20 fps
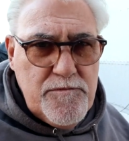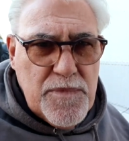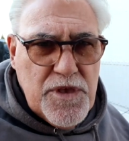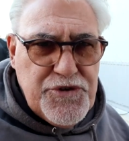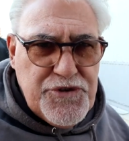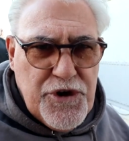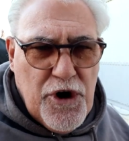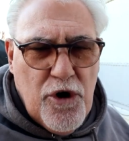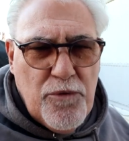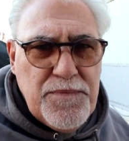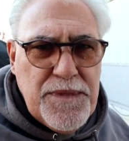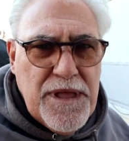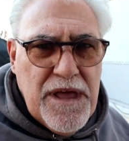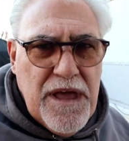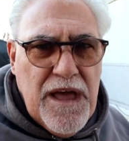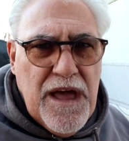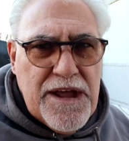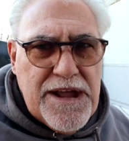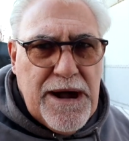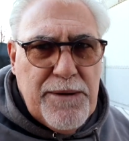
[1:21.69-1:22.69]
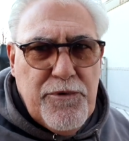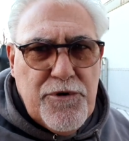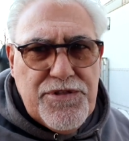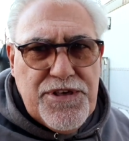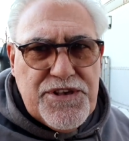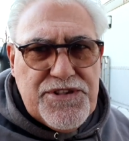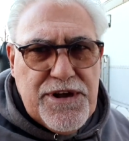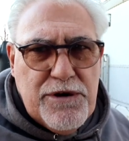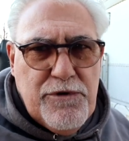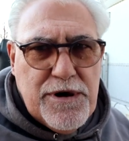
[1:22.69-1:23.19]
So a couple of
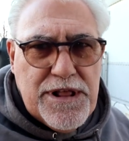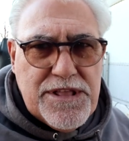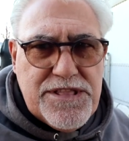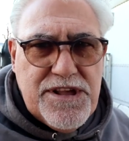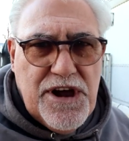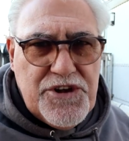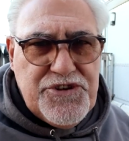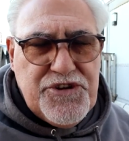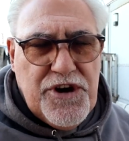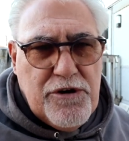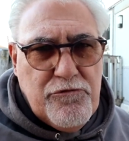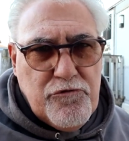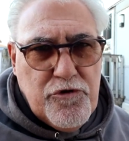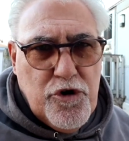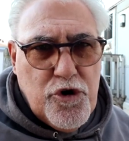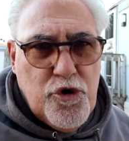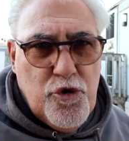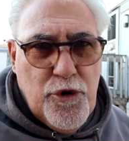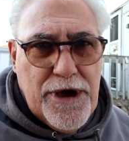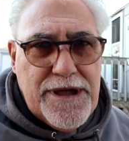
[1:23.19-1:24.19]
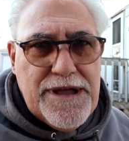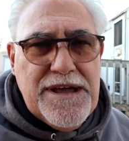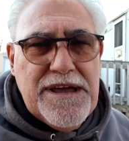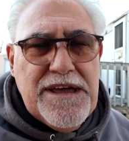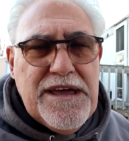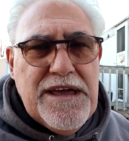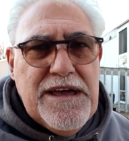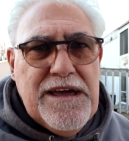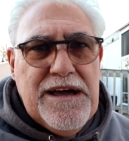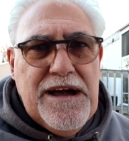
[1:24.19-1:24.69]
things I want to touch on real quick.
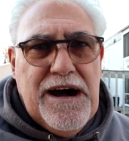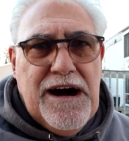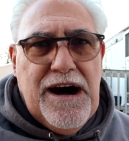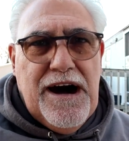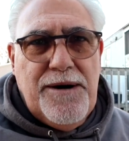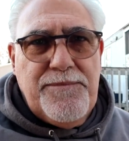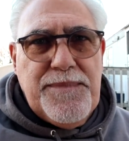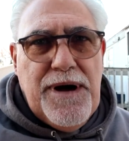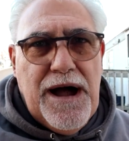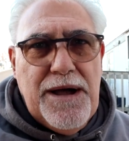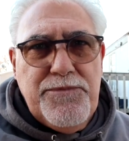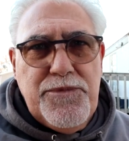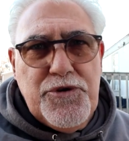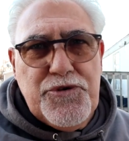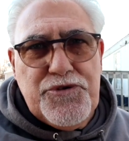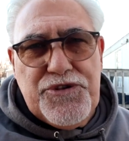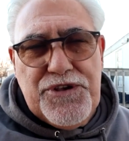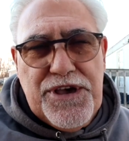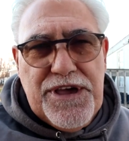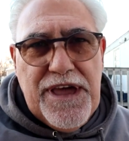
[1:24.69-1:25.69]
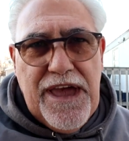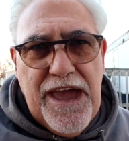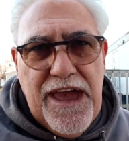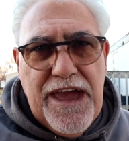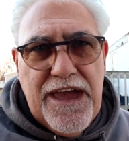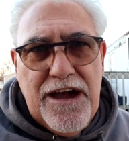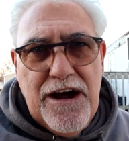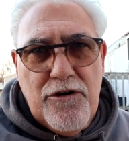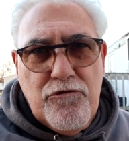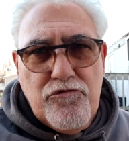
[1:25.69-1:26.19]
I'm using
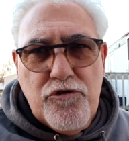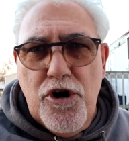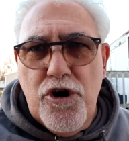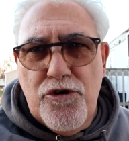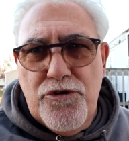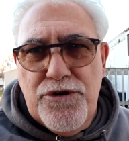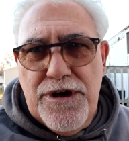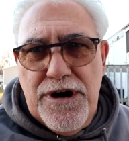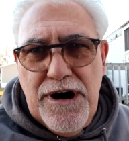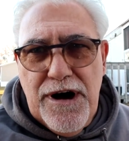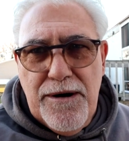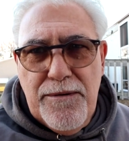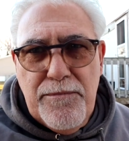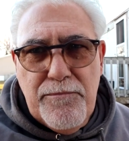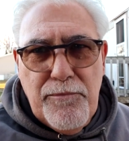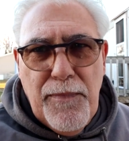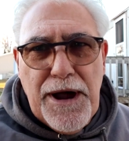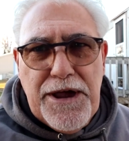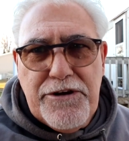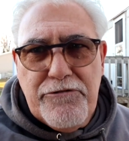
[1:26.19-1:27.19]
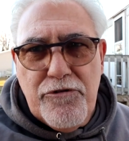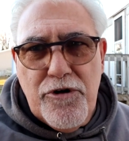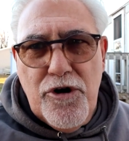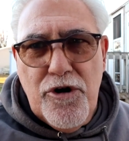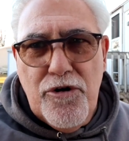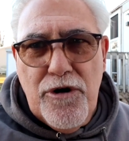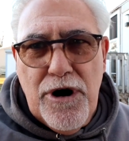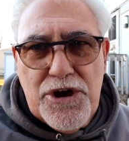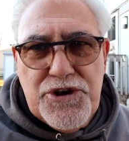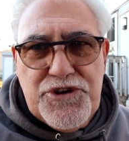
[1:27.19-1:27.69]
a Rode
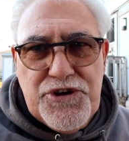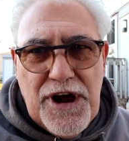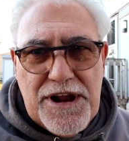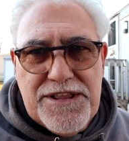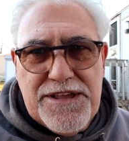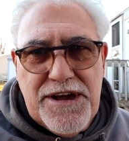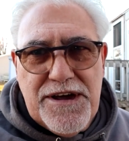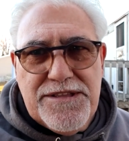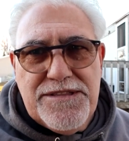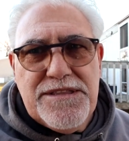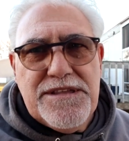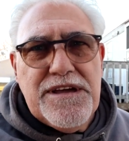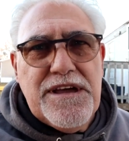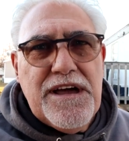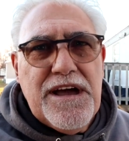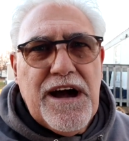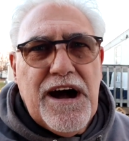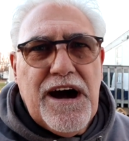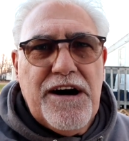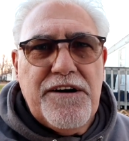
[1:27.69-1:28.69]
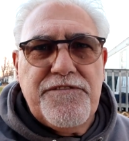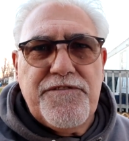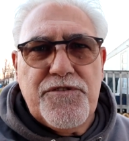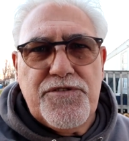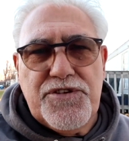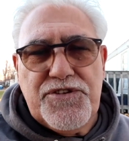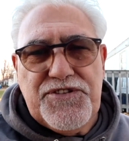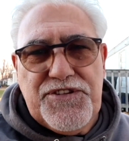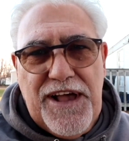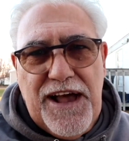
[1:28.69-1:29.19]
micro shotgun for
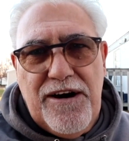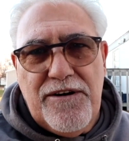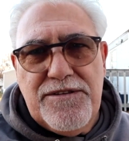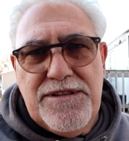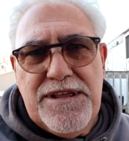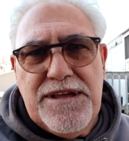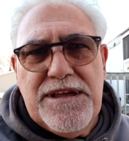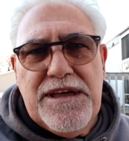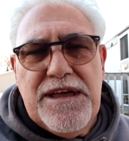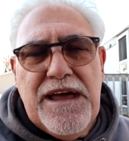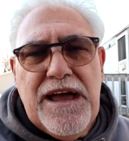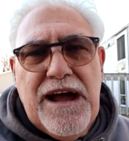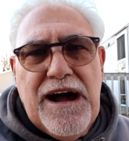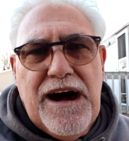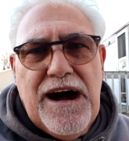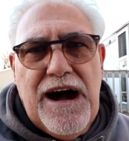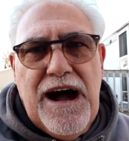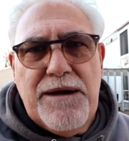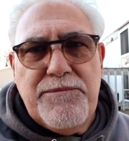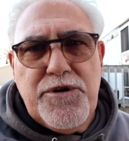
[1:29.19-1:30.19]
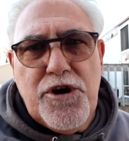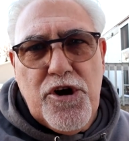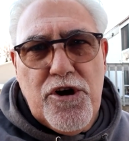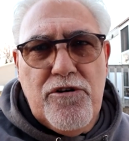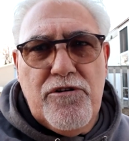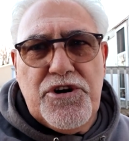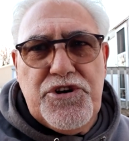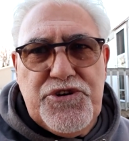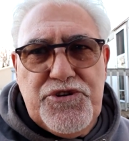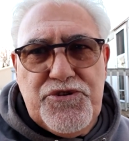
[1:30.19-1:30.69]
the sound. I'm
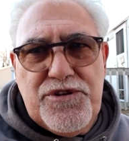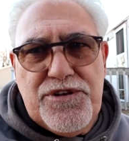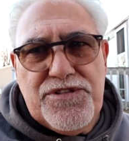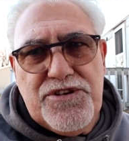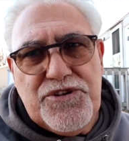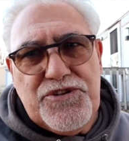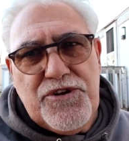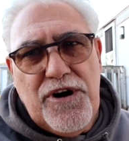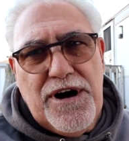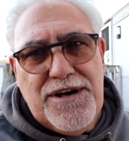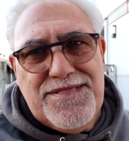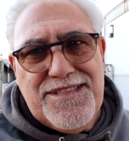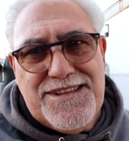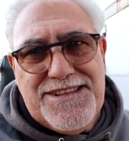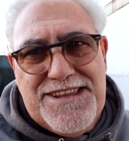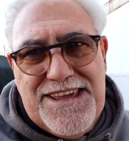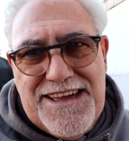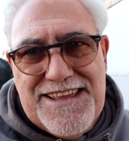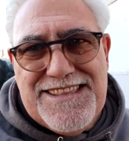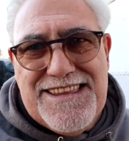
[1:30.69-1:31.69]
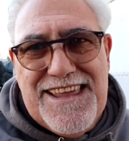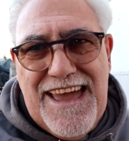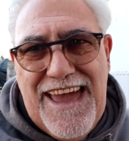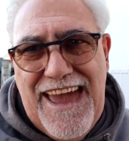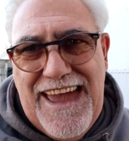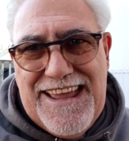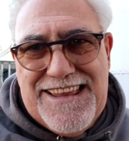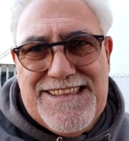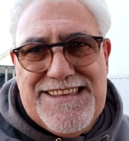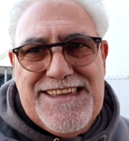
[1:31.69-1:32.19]
currently shooting this on the
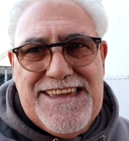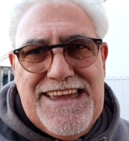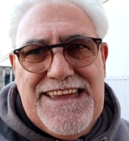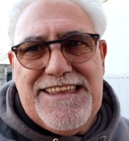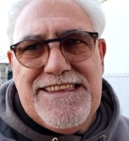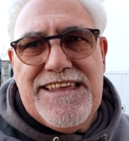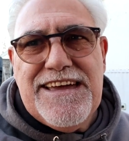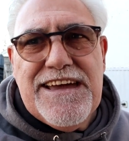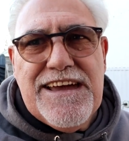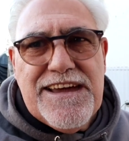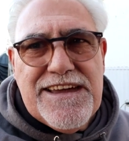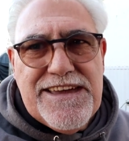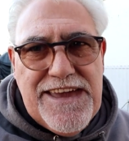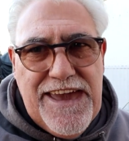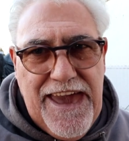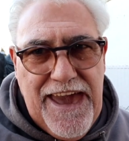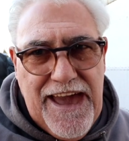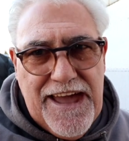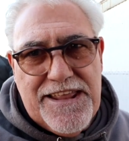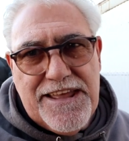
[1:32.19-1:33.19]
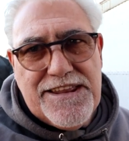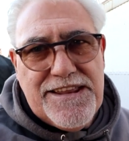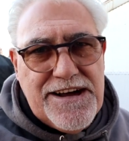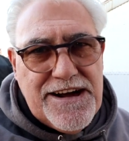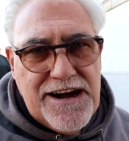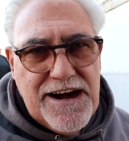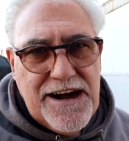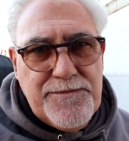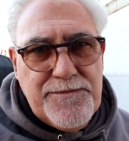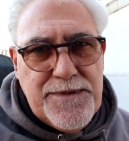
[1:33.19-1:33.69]
10-18 Canon
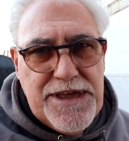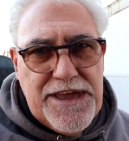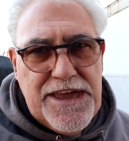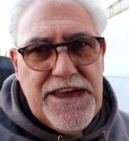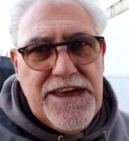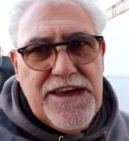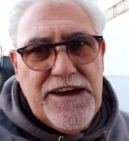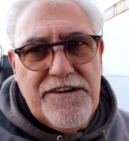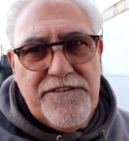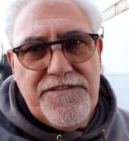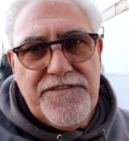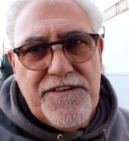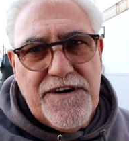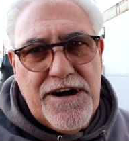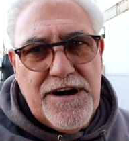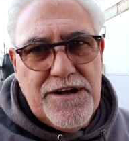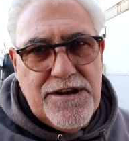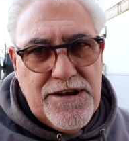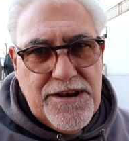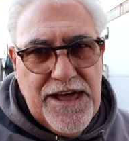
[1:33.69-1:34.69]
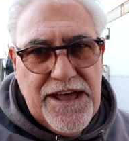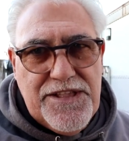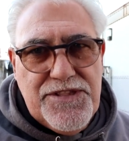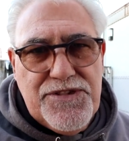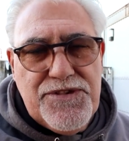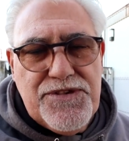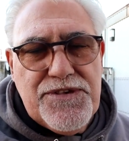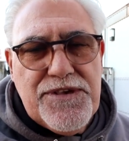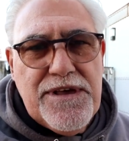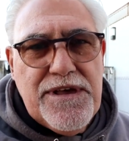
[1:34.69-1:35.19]
EF
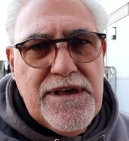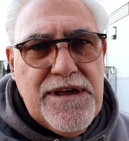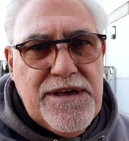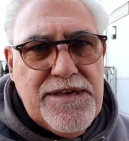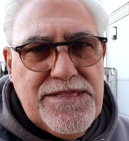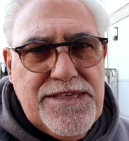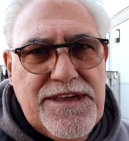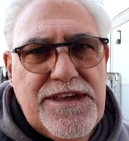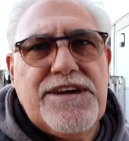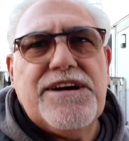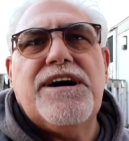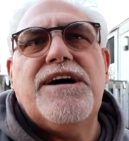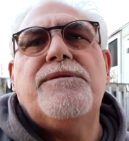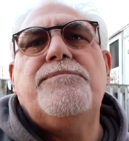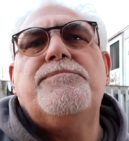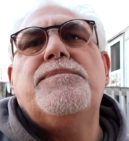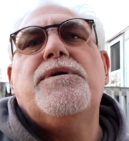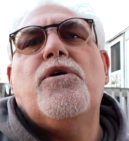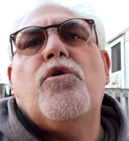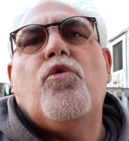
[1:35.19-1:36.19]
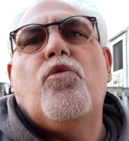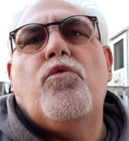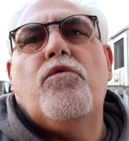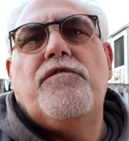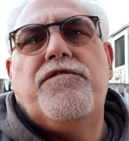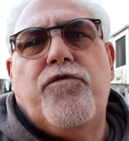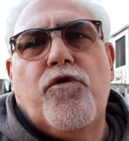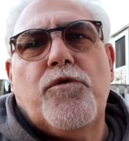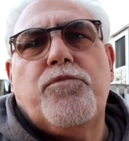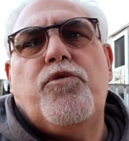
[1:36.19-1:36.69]
lens, the
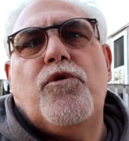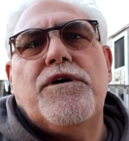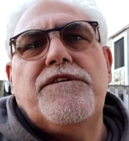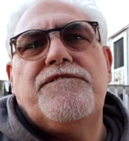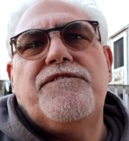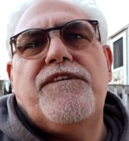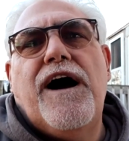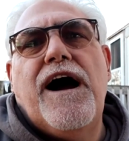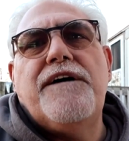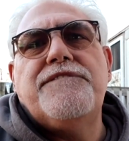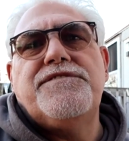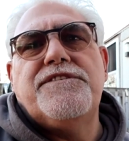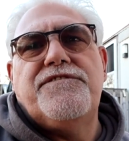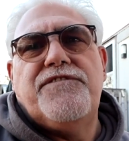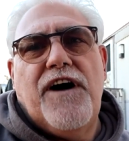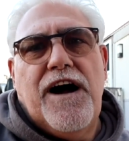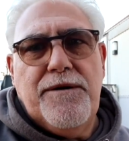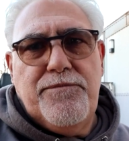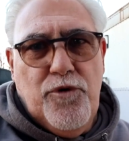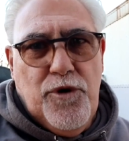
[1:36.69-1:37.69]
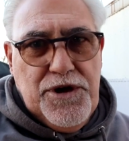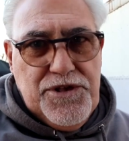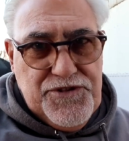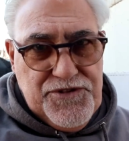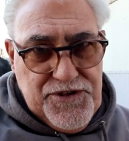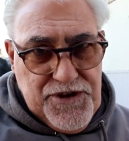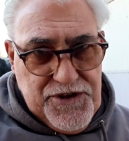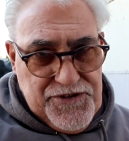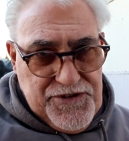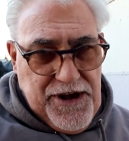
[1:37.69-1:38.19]
4.5 to
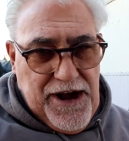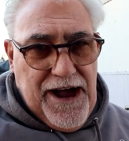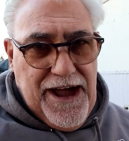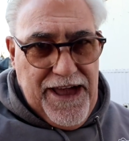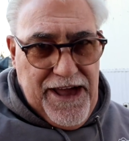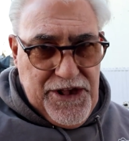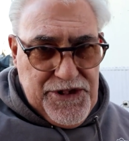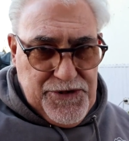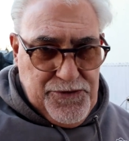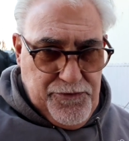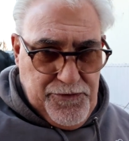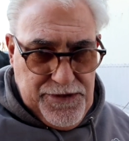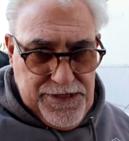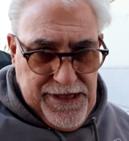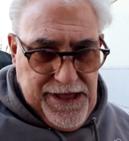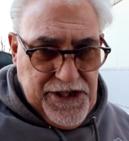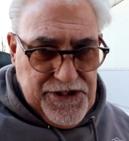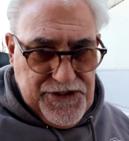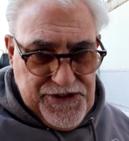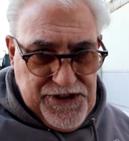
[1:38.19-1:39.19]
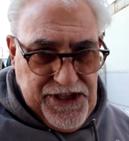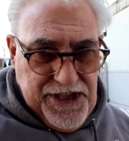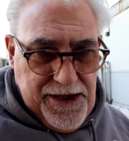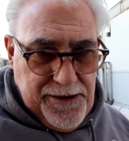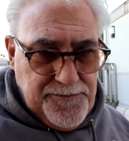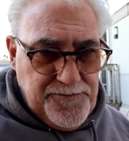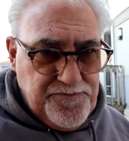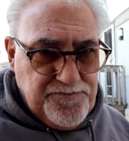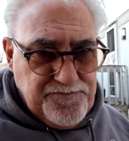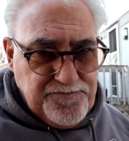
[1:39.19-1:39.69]
5.6 IS with
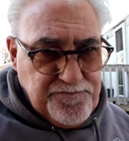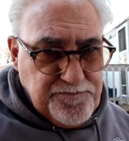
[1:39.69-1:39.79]
STM.